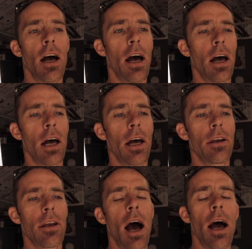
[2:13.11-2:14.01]
Uh,
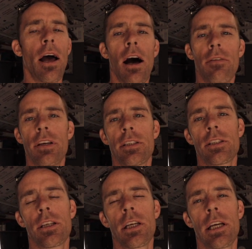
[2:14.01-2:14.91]
not
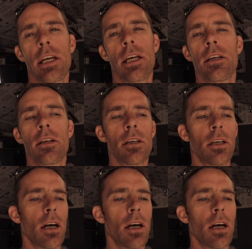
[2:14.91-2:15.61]
obviously